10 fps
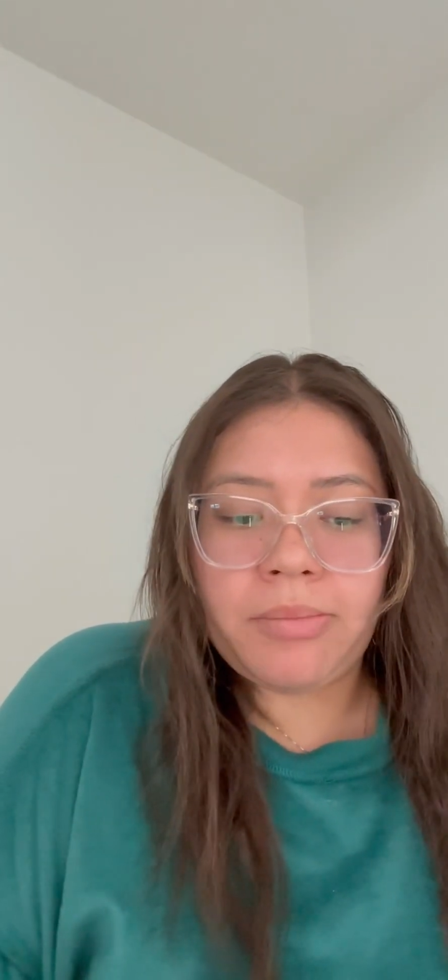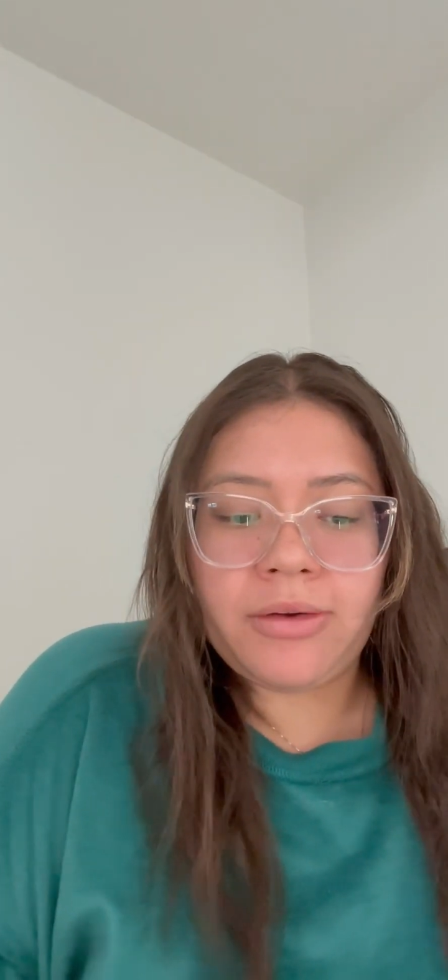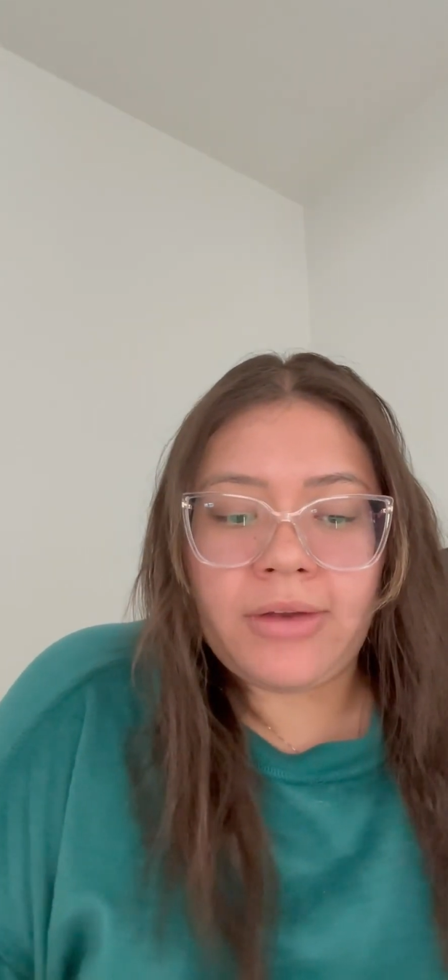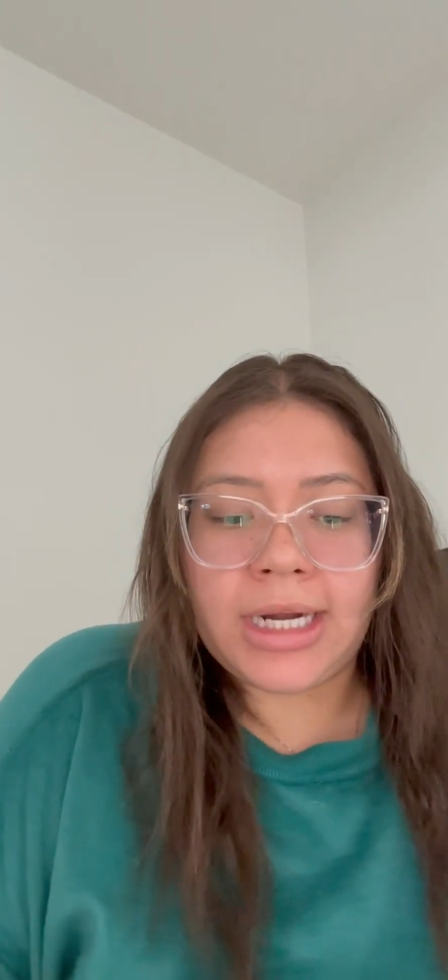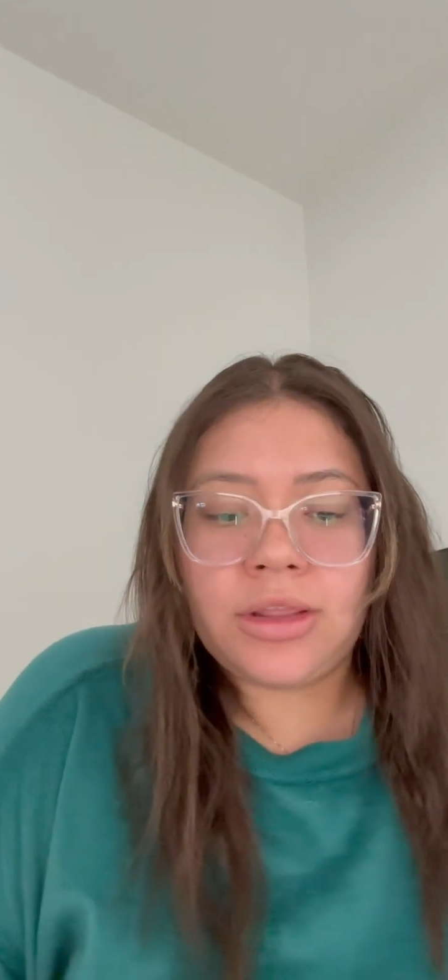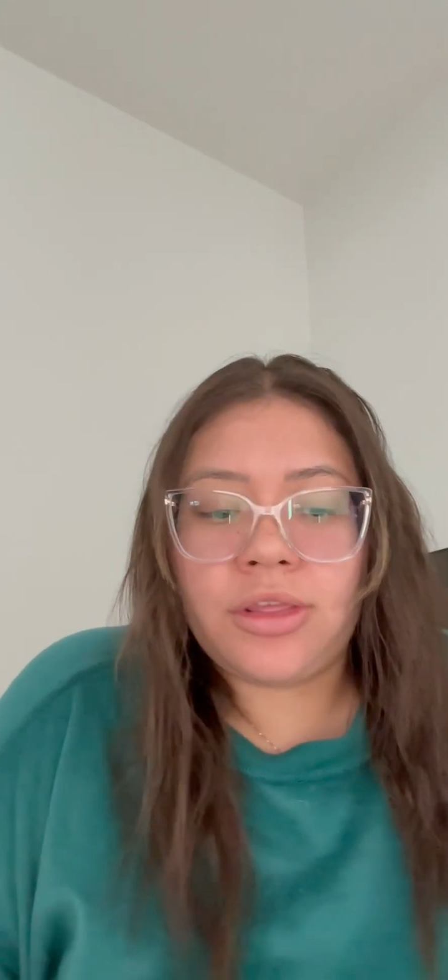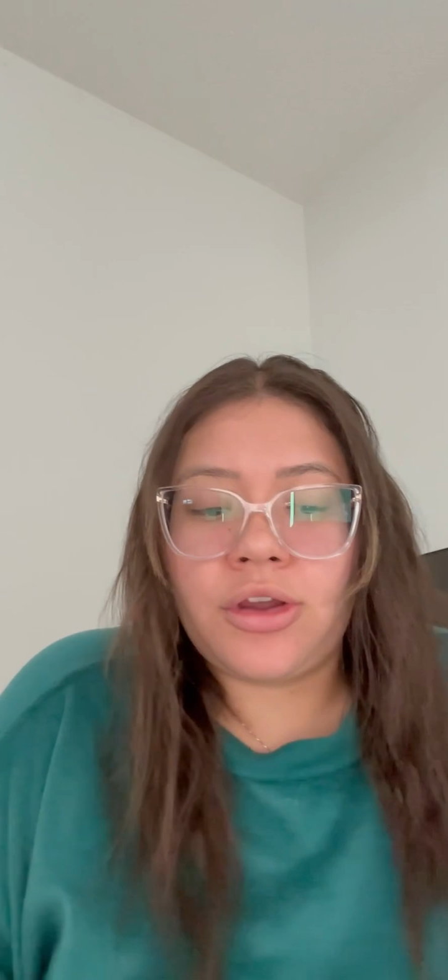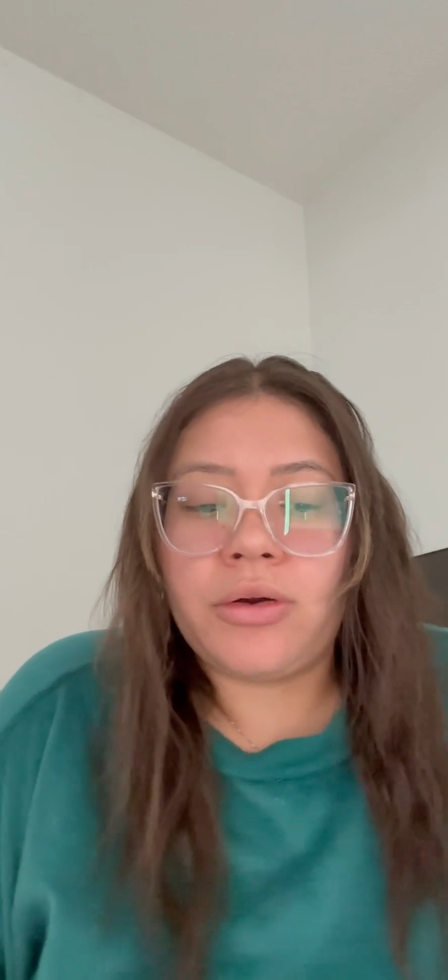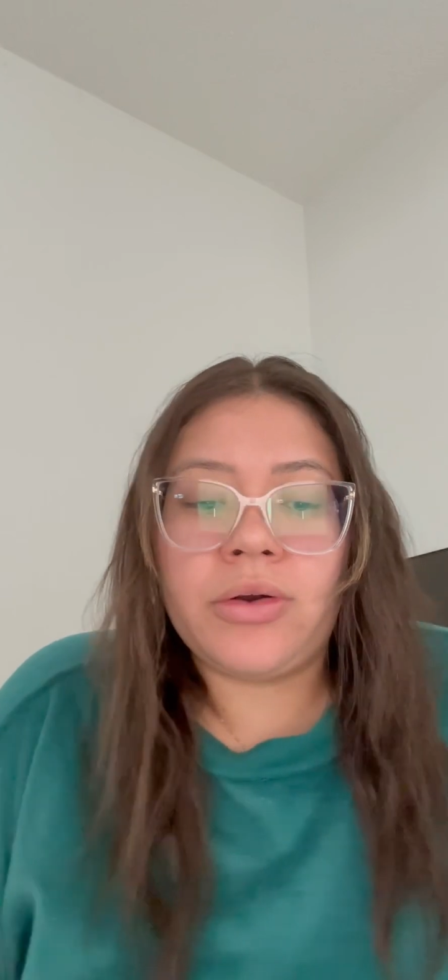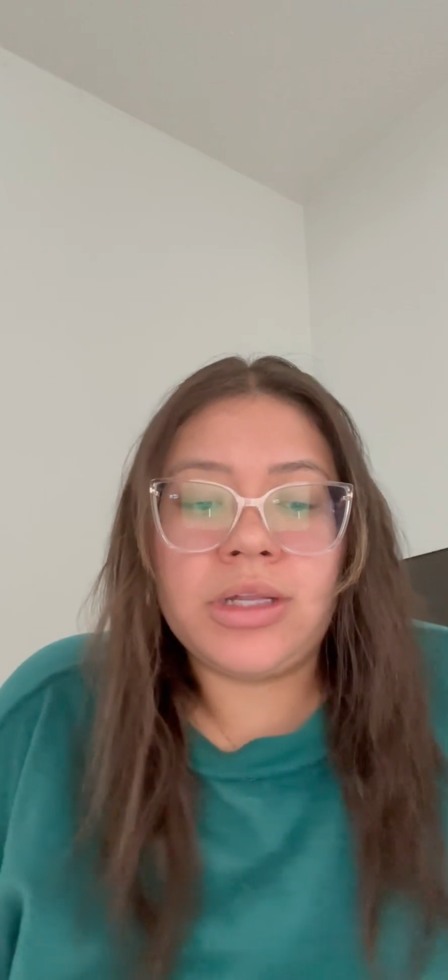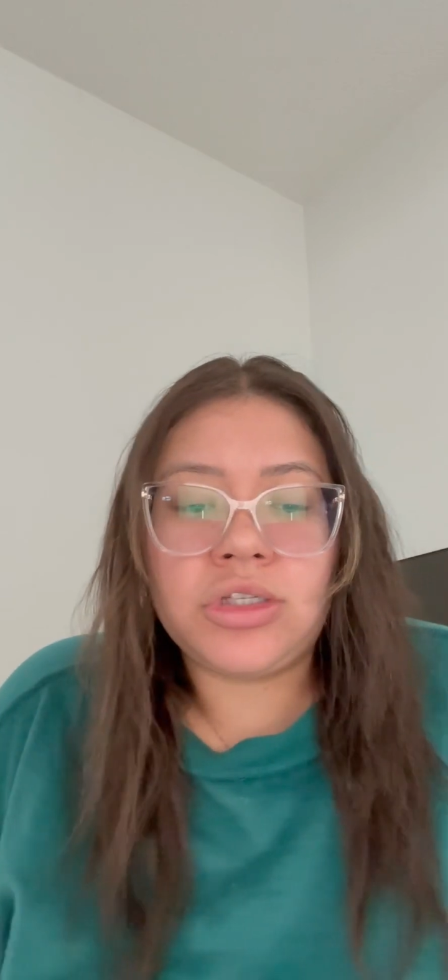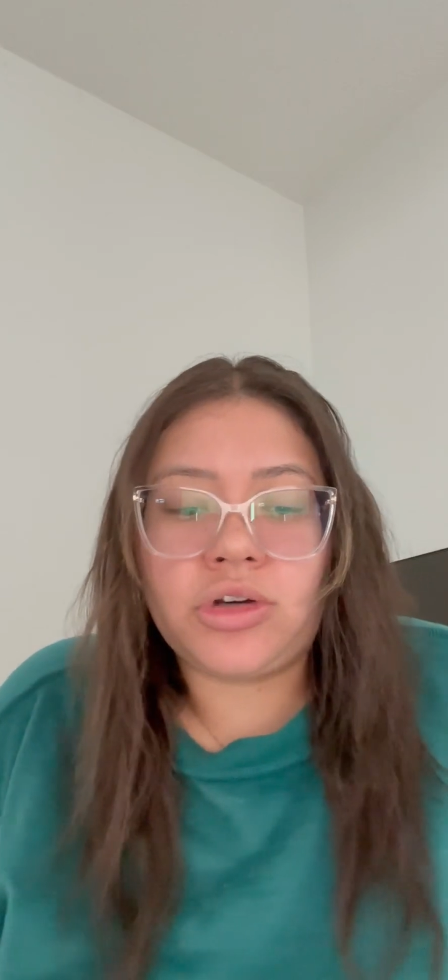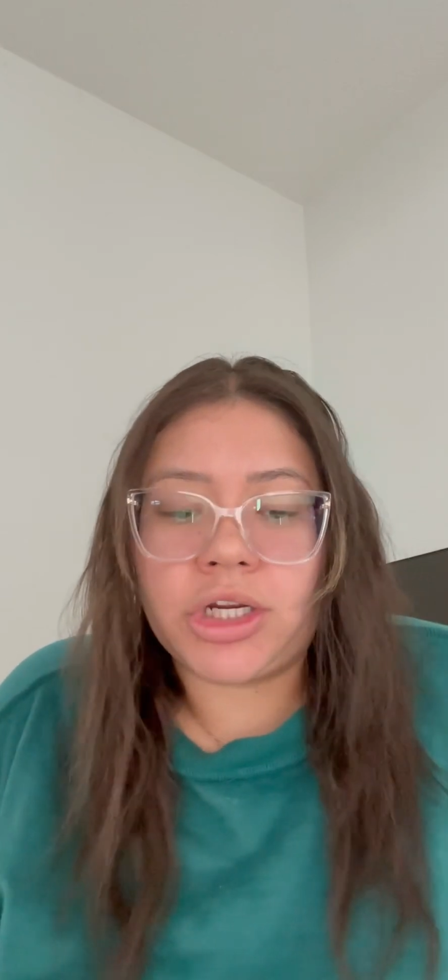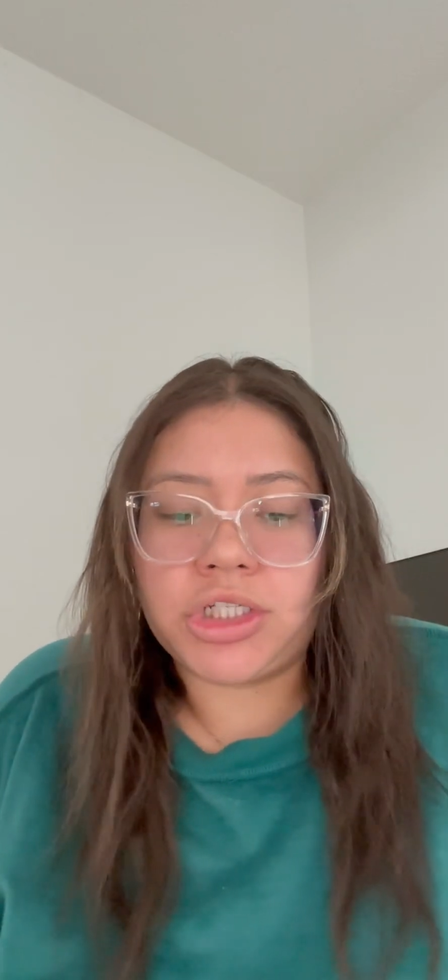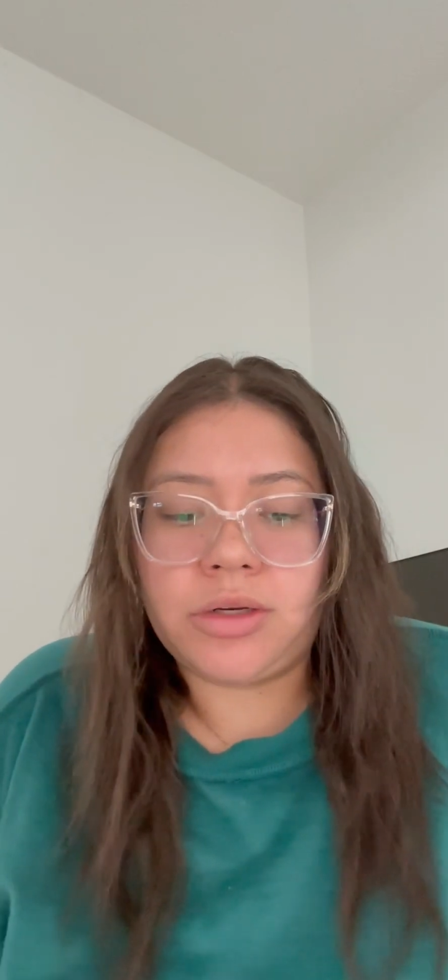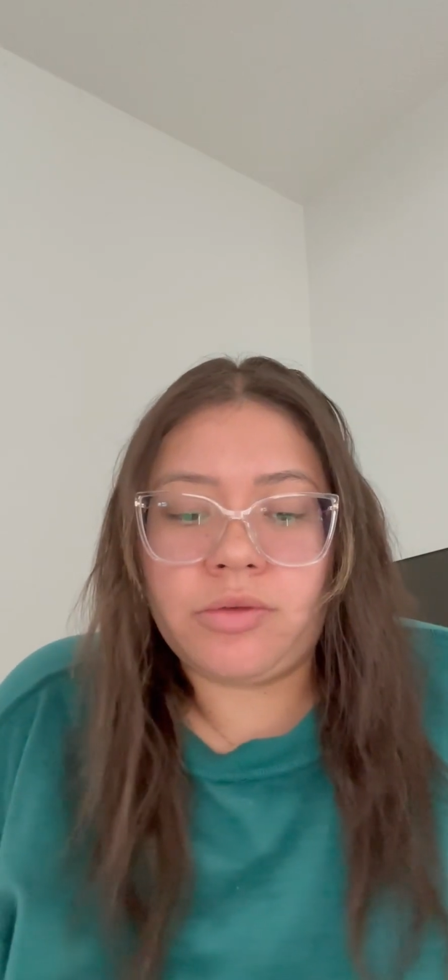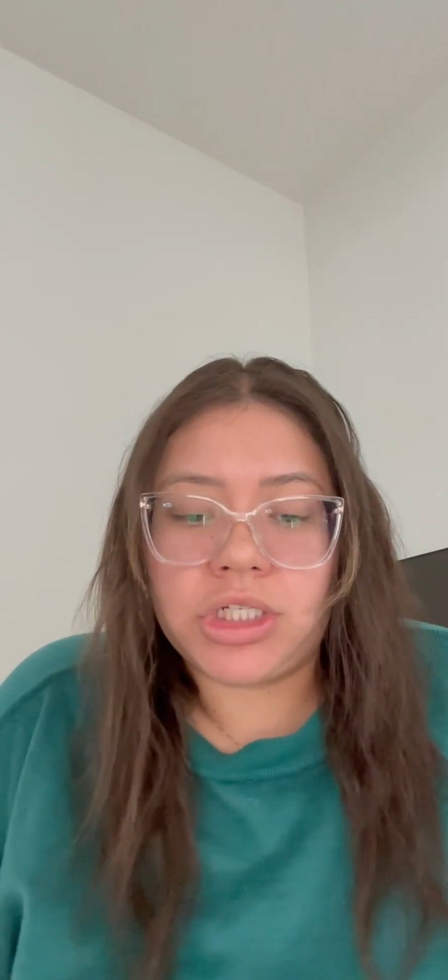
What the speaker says: provide thorough instruction,